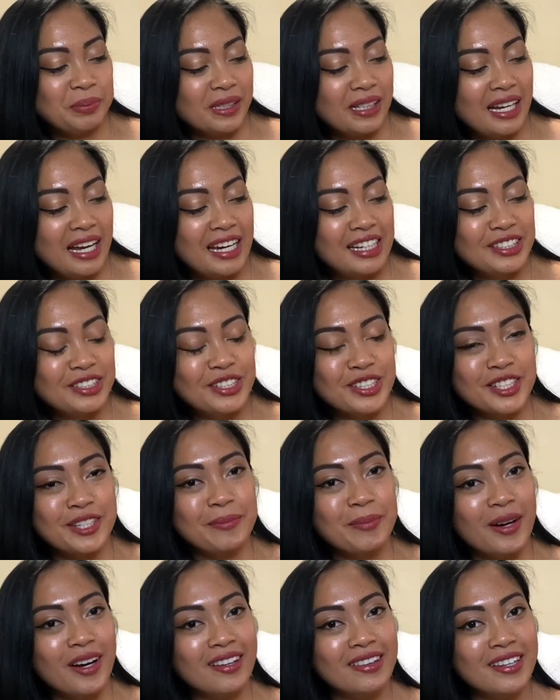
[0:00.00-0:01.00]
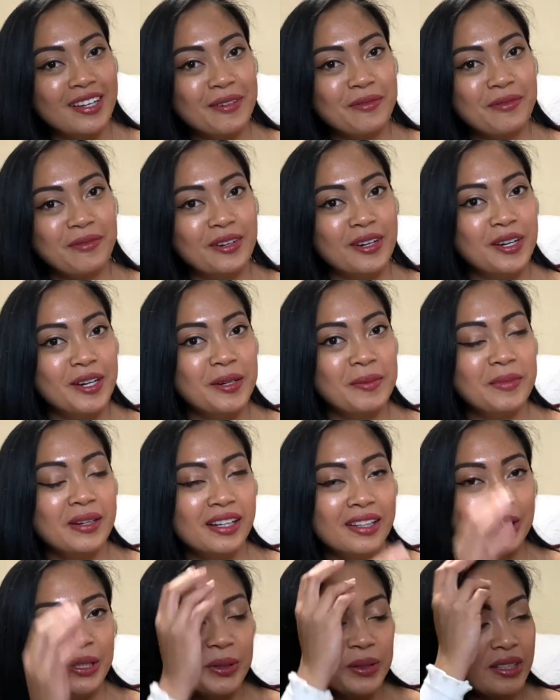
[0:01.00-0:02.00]
I just bought them from a
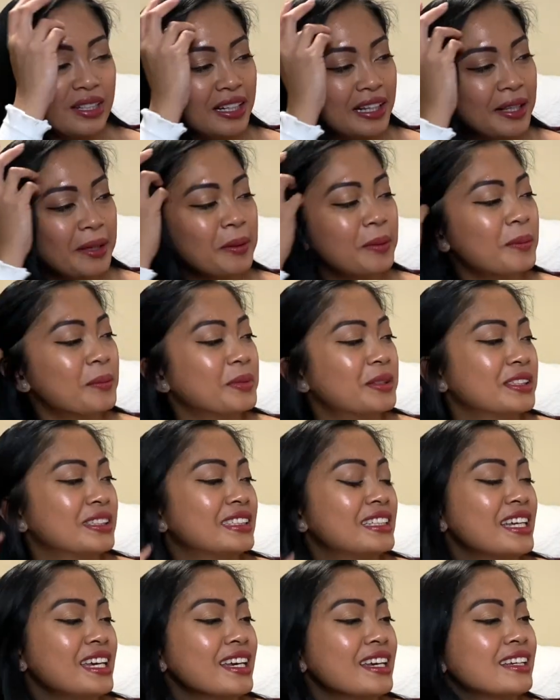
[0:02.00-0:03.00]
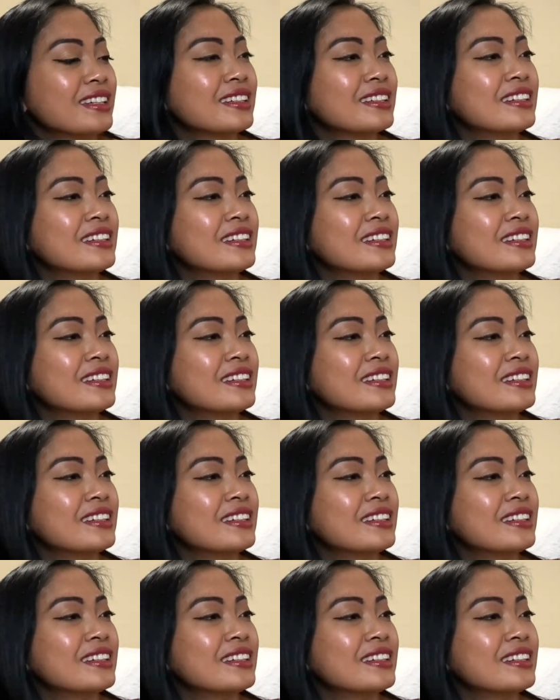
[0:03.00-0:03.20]
local boutique.